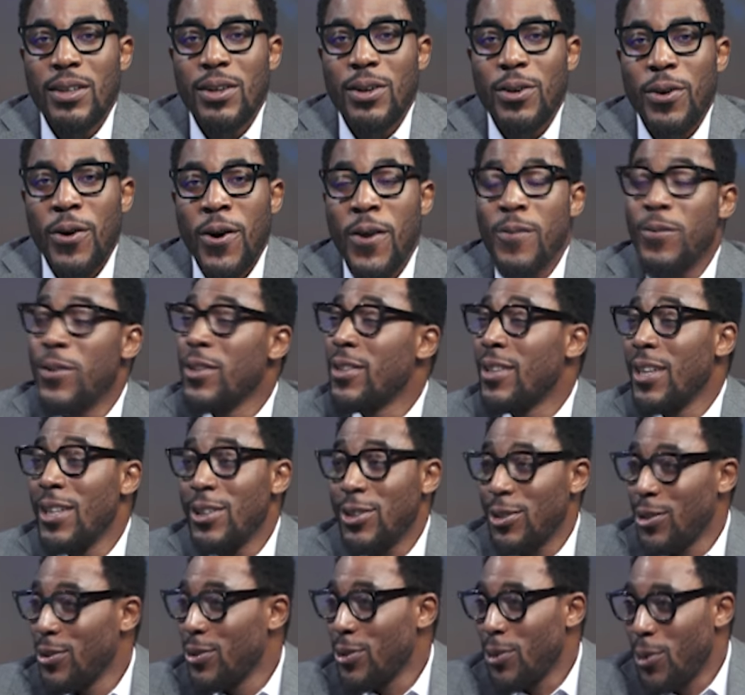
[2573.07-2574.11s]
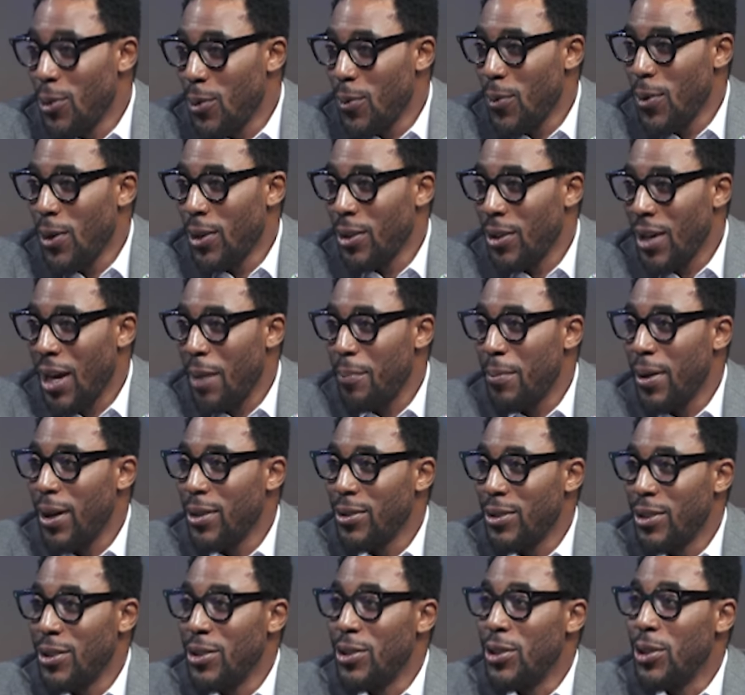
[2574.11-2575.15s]
Conversations go on about
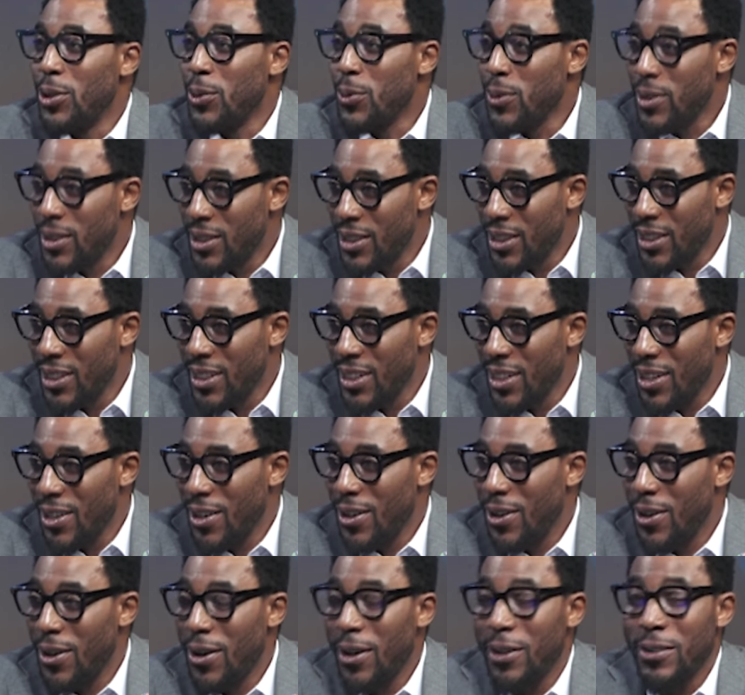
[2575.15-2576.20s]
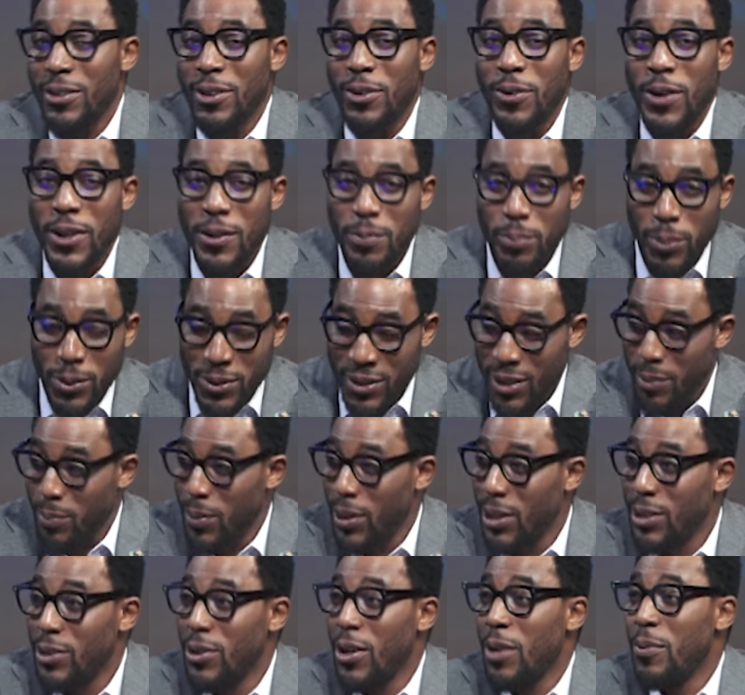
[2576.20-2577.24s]
the duty or the
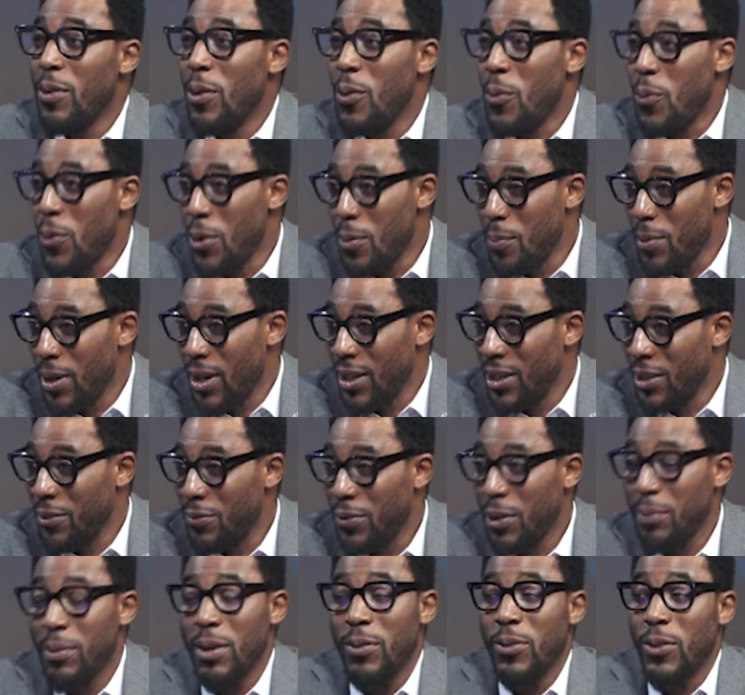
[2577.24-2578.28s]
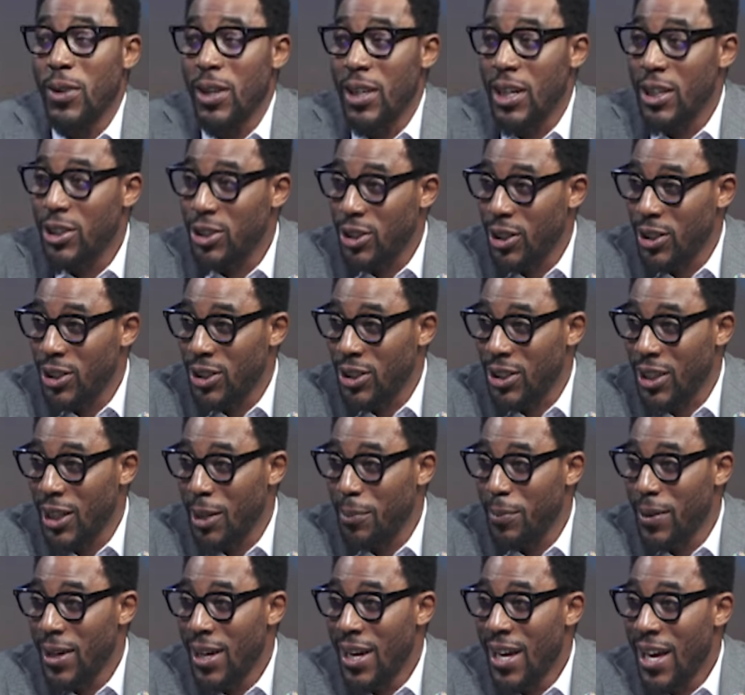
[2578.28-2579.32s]
responsibility of a woman in form of
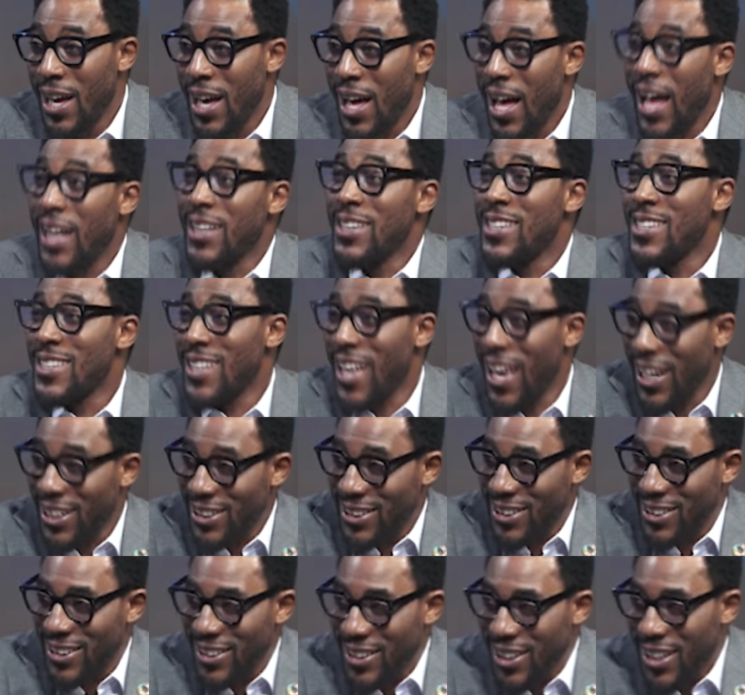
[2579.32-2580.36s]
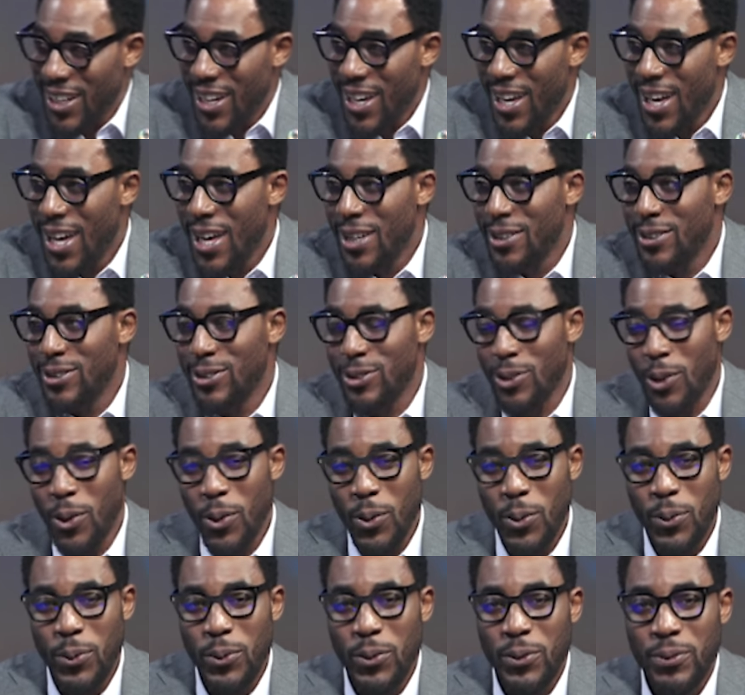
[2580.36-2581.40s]
relationship and sex.
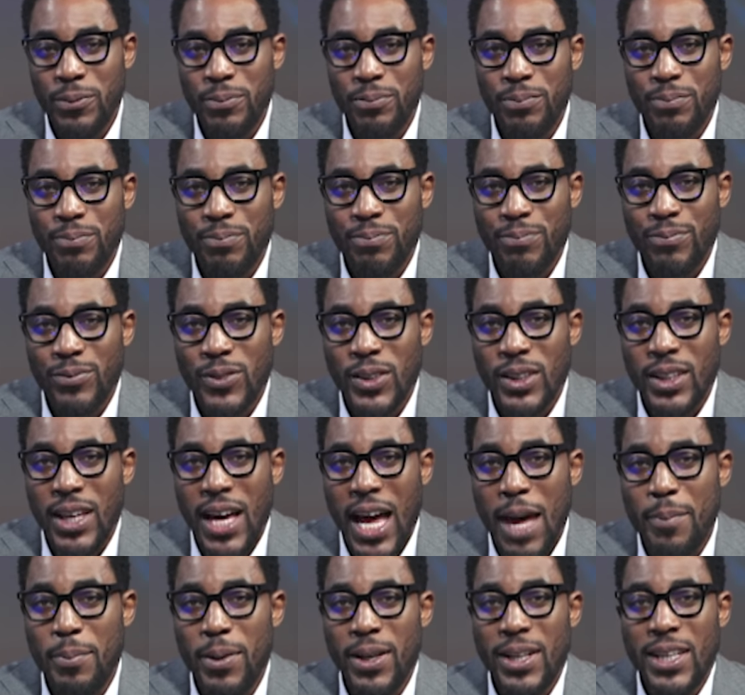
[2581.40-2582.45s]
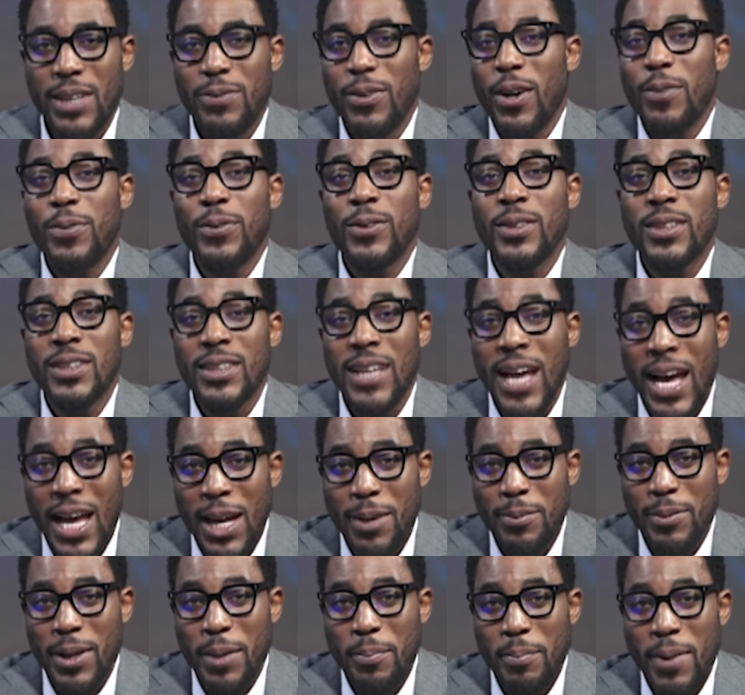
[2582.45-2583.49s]
So, I believe
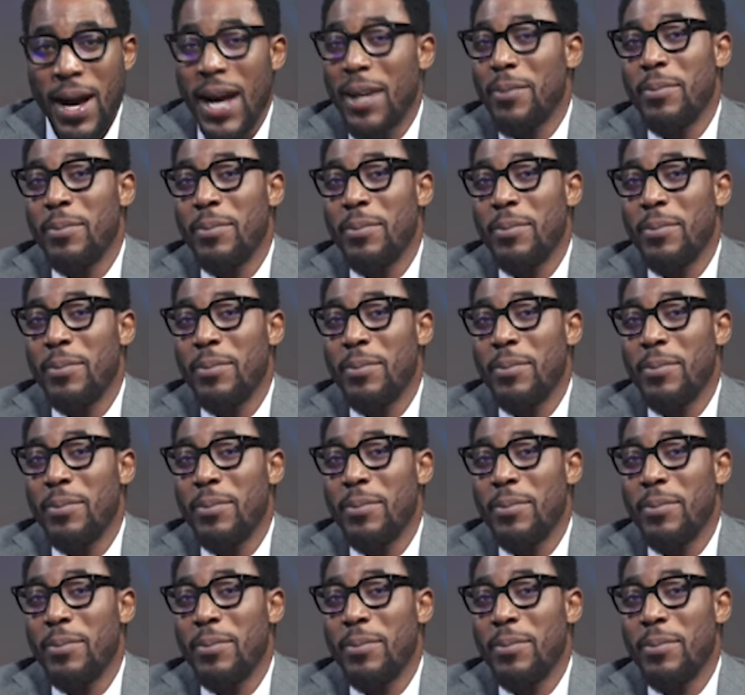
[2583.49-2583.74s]
oftentimes a man